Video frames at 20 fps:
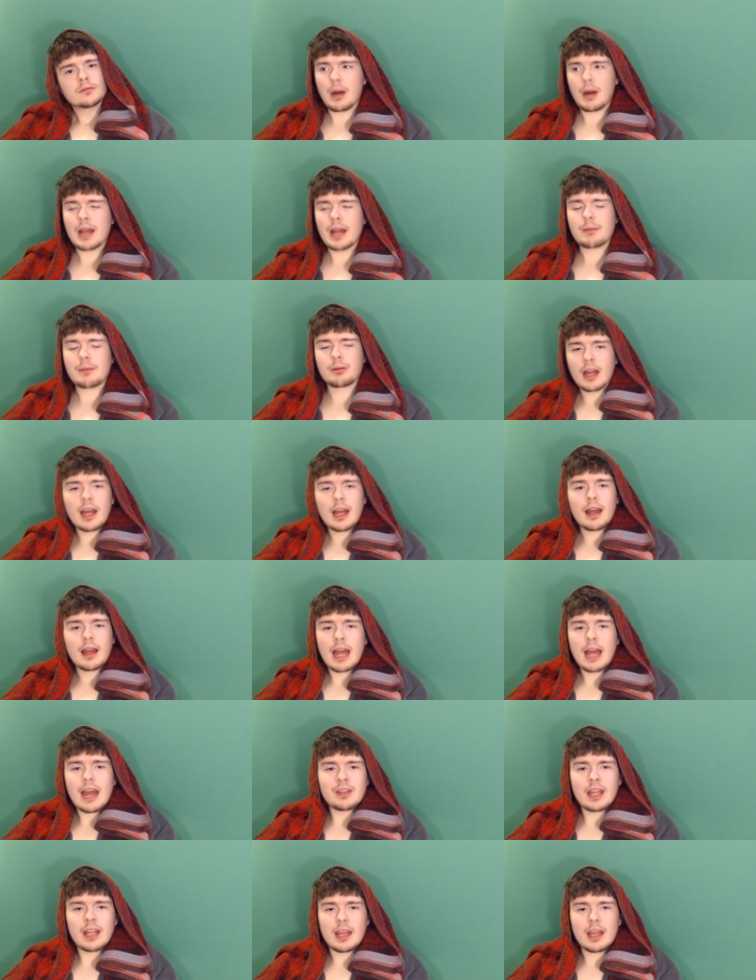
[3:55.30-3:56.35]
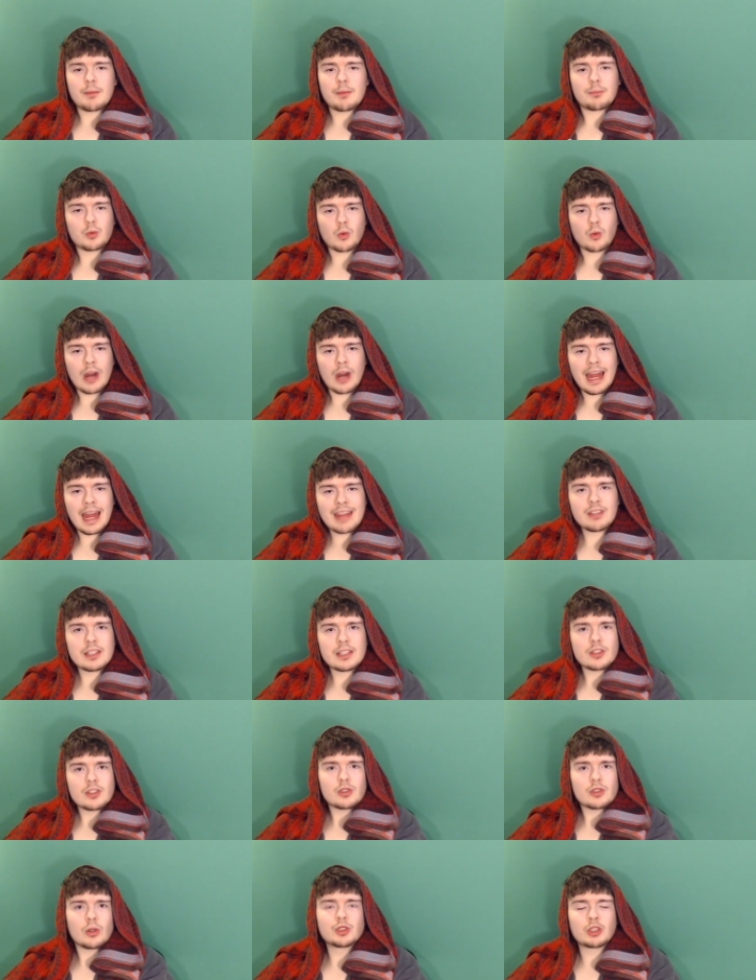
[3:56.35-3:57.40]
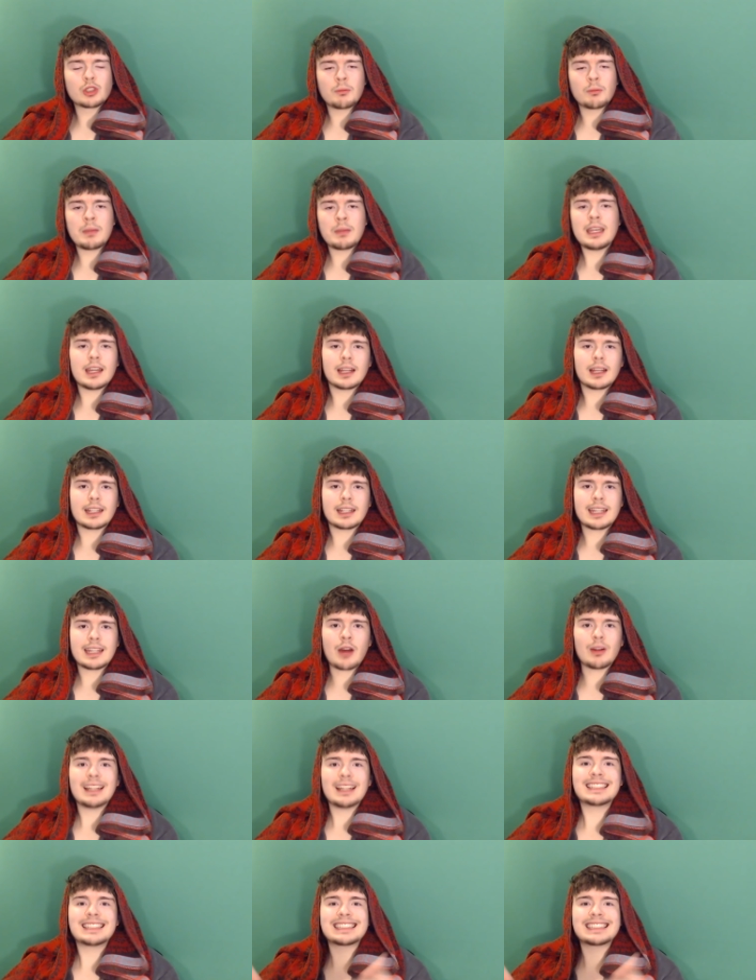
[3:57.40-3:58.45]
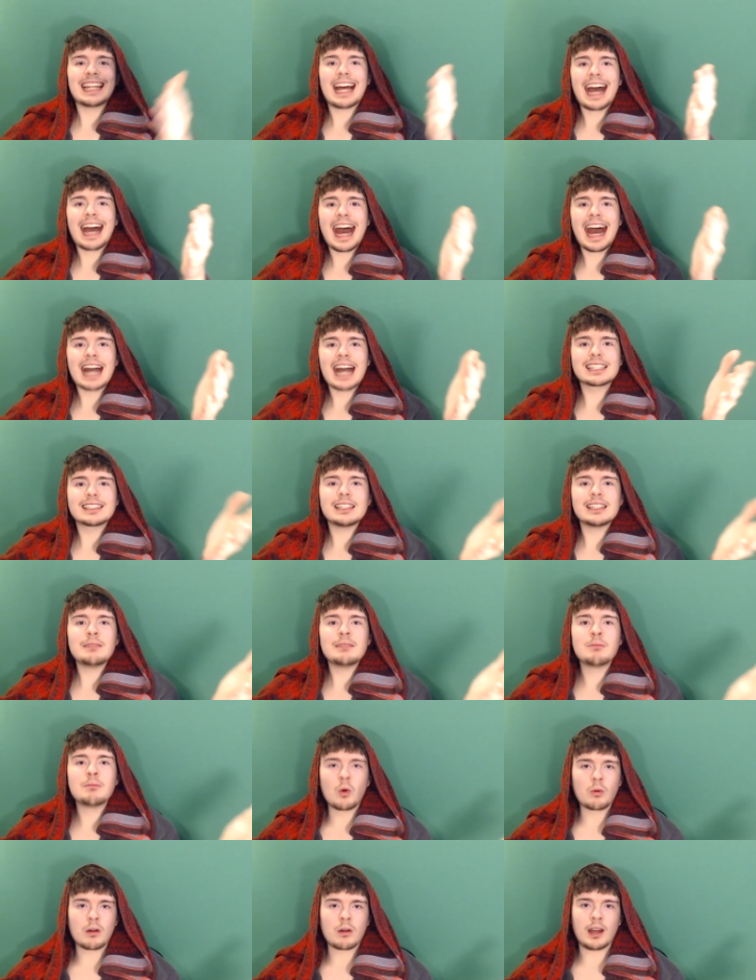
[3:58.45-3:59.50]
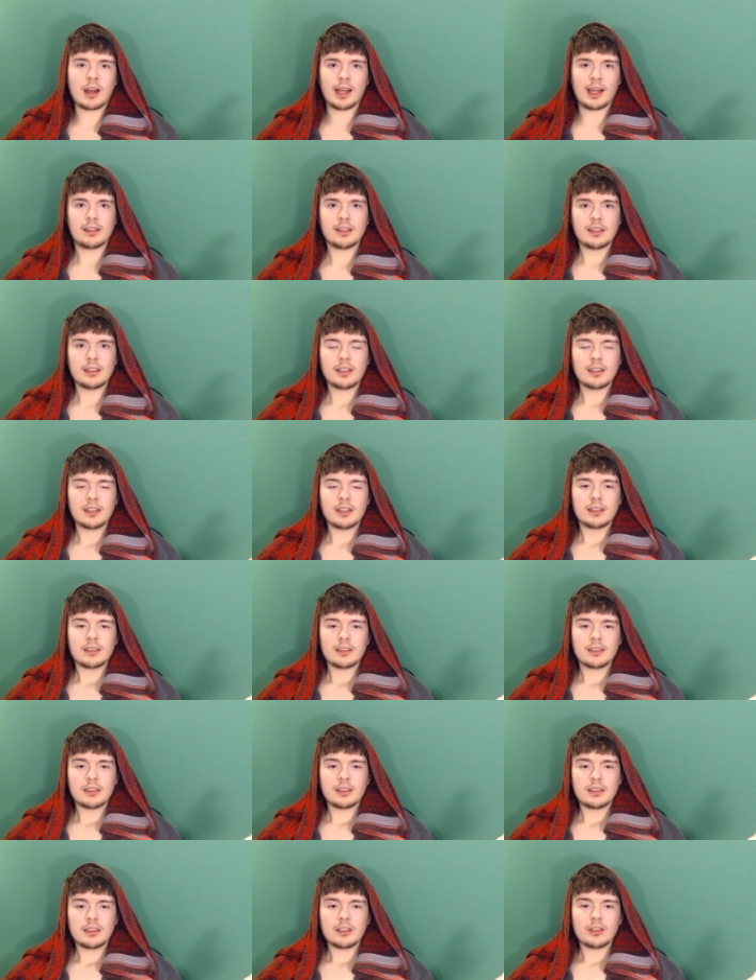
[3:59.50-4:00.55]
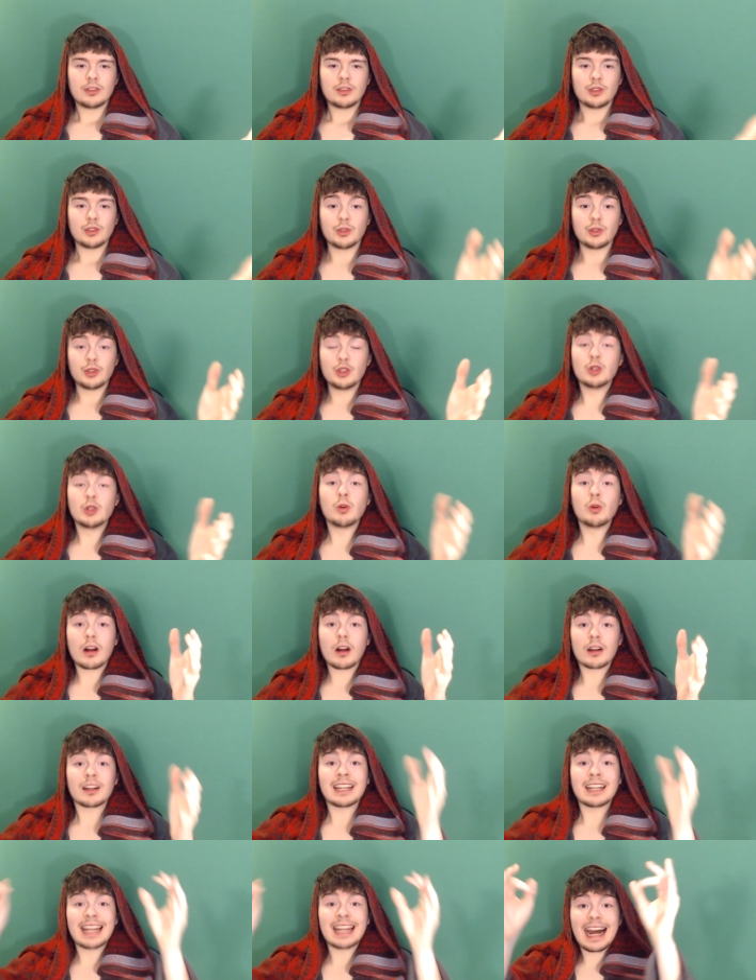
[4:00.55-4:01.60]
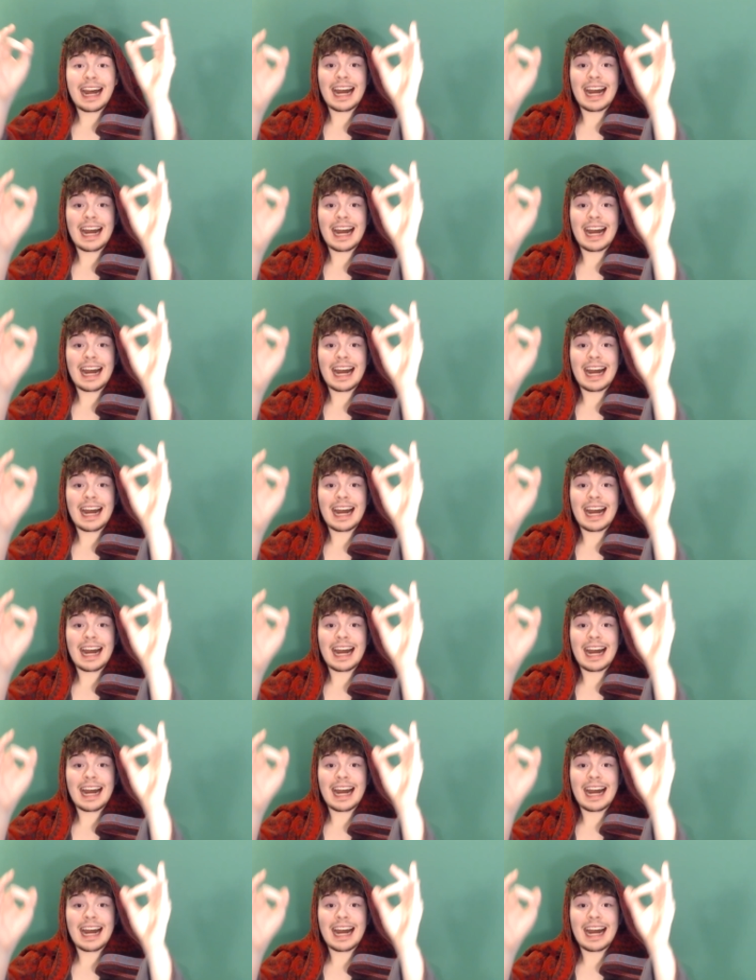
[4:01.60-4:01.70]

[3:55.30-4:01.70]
By having a private social media account, it's an oxymoron. You are an